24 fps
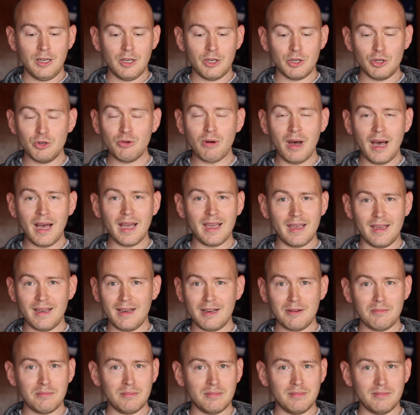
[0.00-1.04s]
Who I
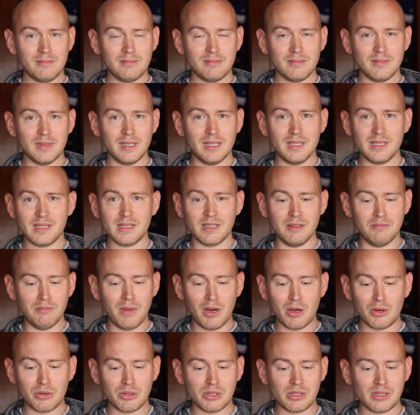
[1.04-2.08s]
am is the
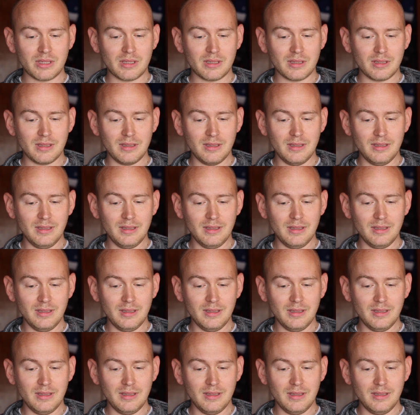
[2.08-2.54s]
most